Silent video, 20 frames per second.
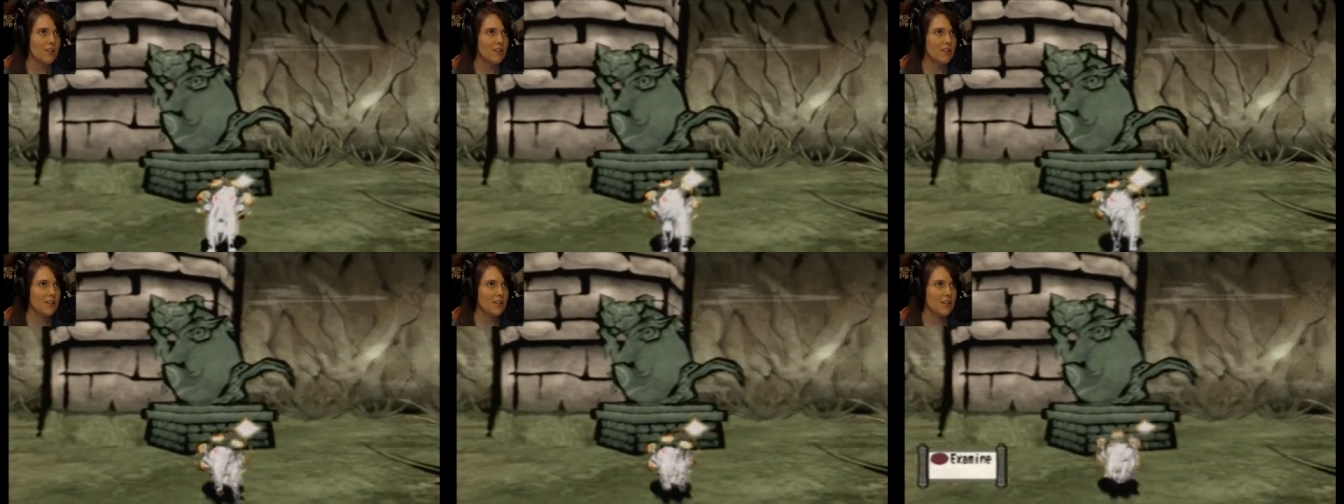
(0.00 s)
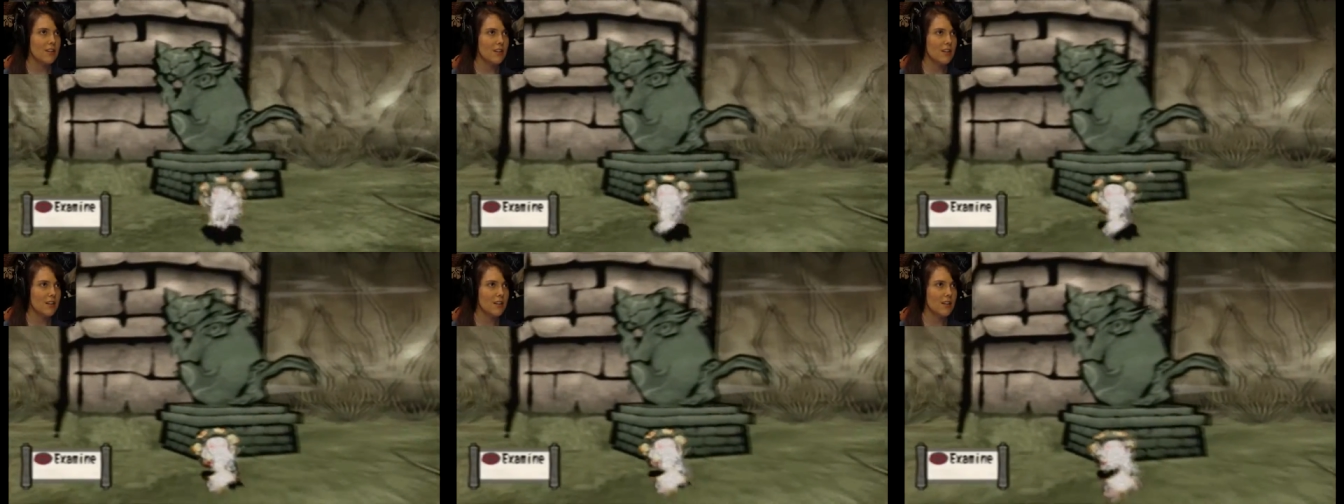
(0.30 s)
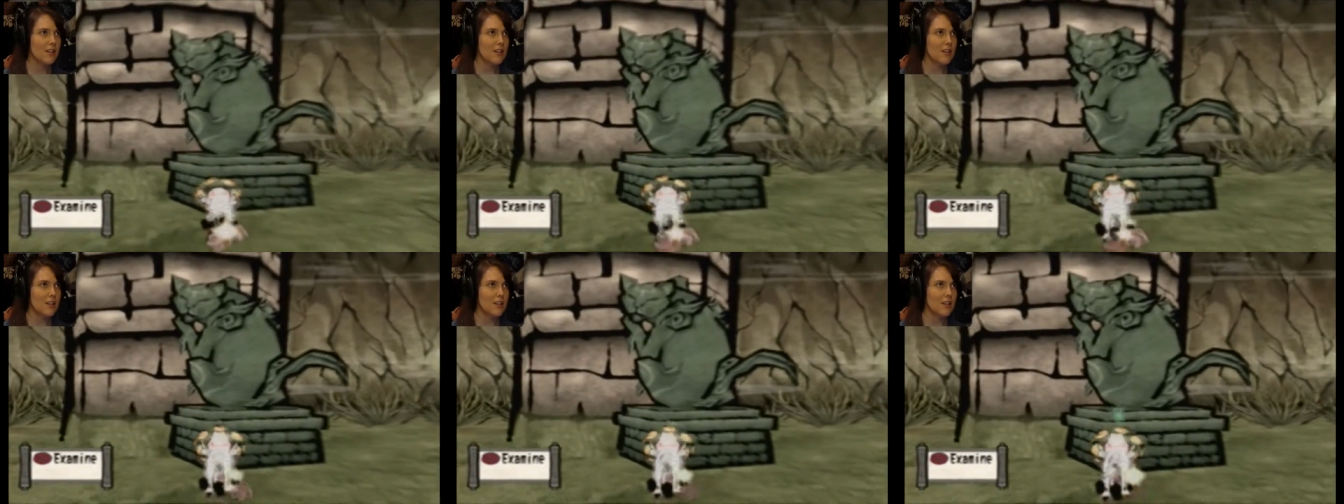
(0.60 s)
it's a
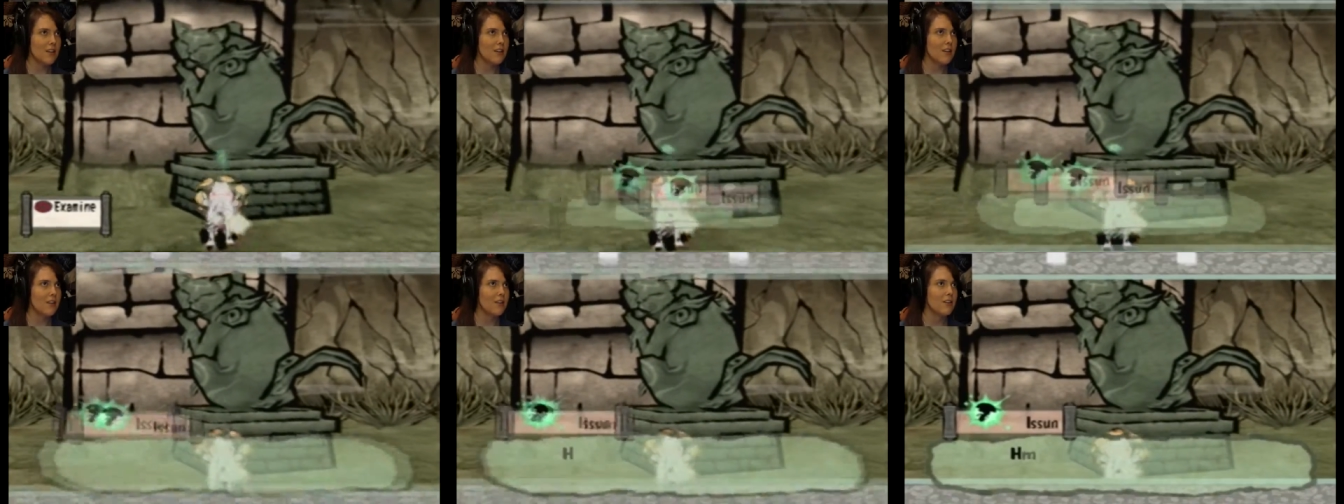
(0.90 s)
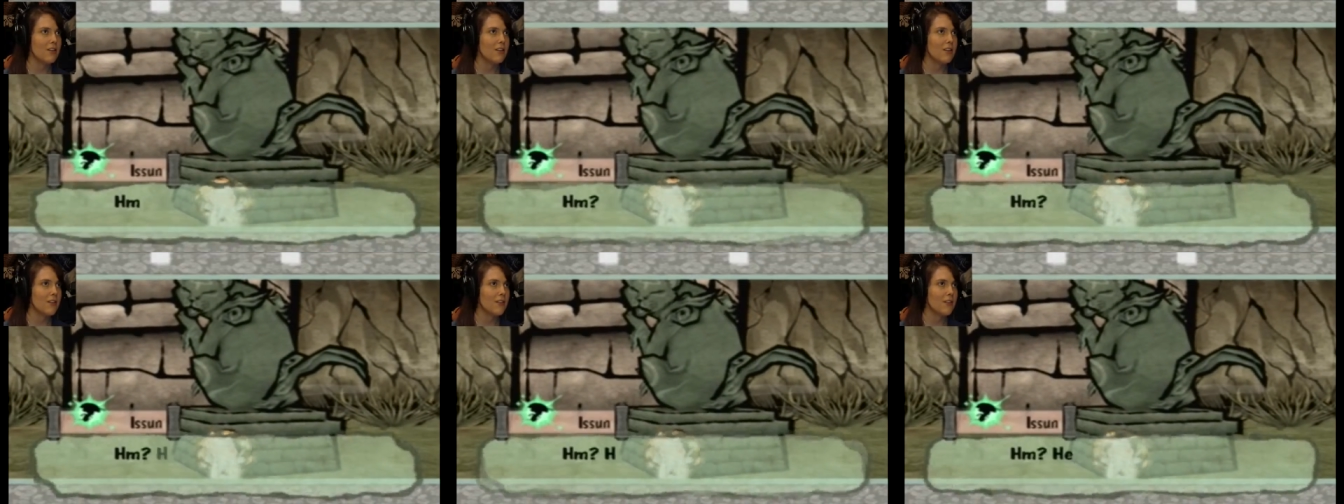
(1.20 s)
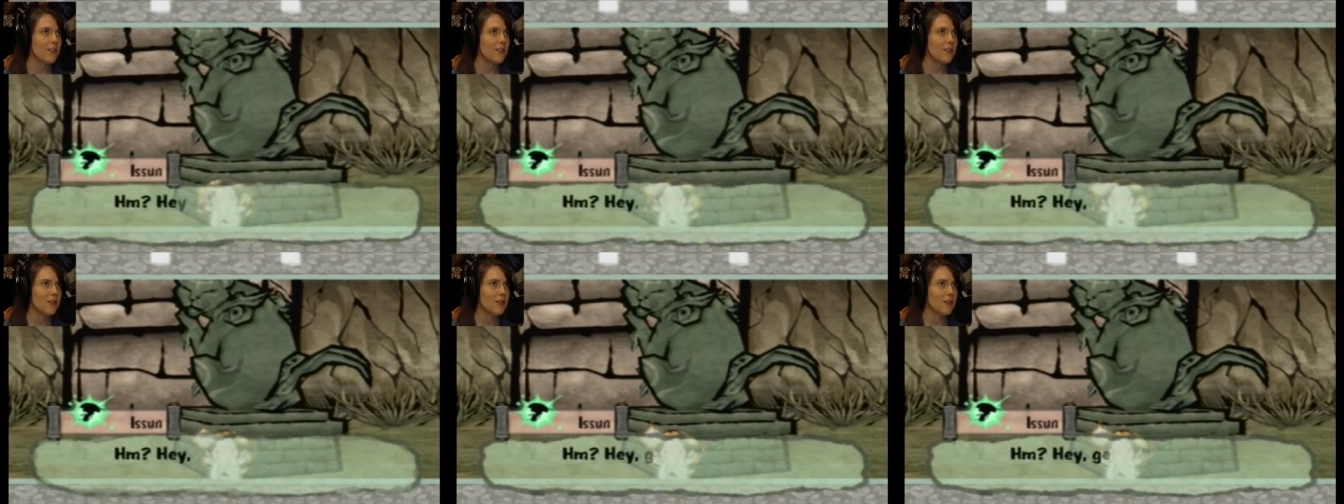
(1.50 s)
kitty!
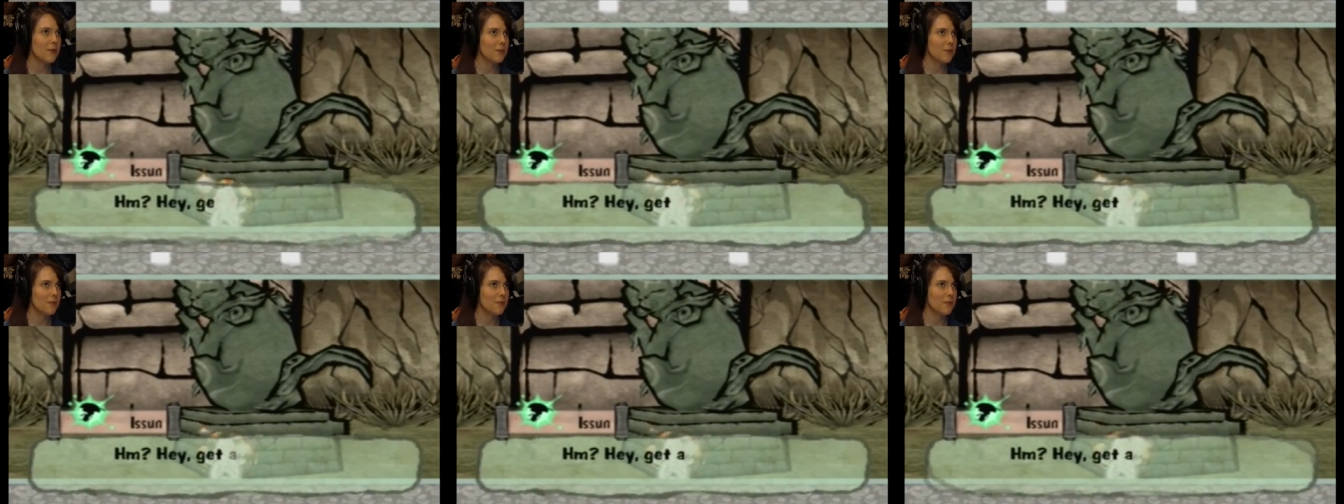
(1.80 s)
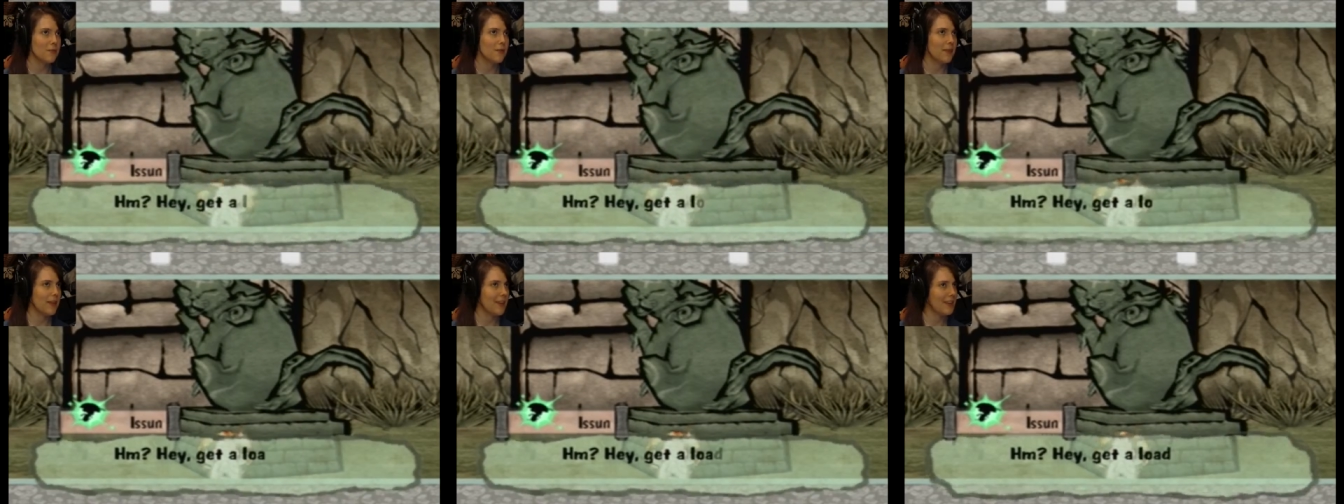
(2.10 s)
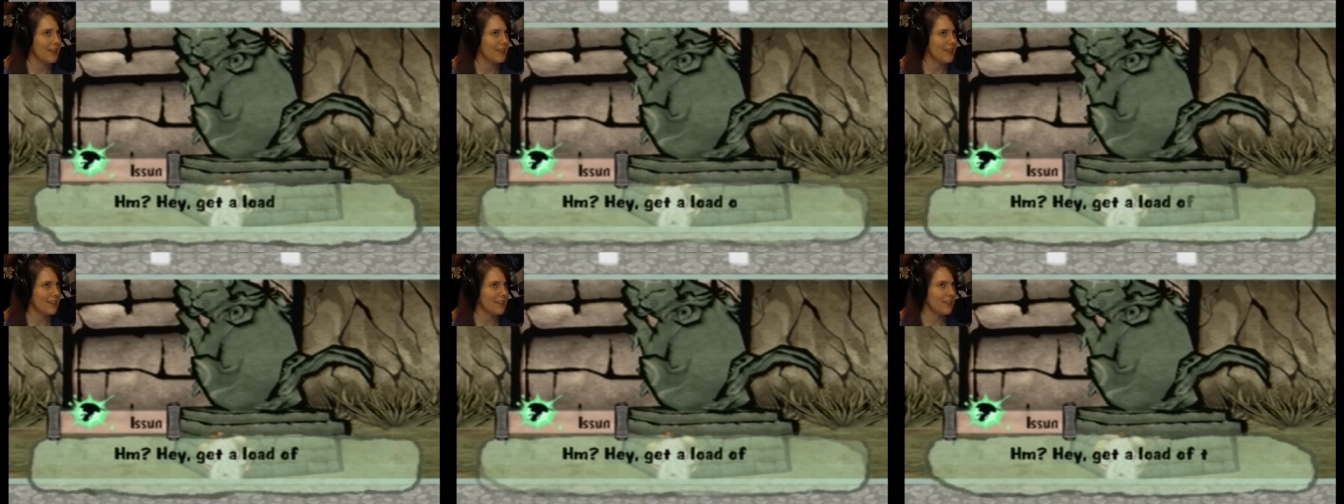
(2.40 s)
Hmm,
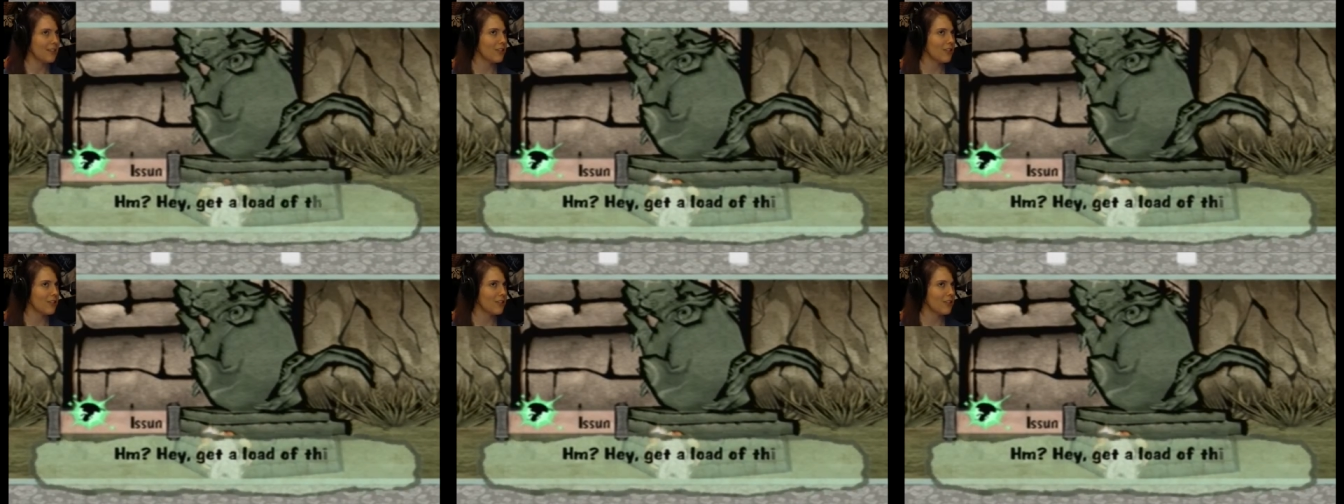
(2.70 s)
hey,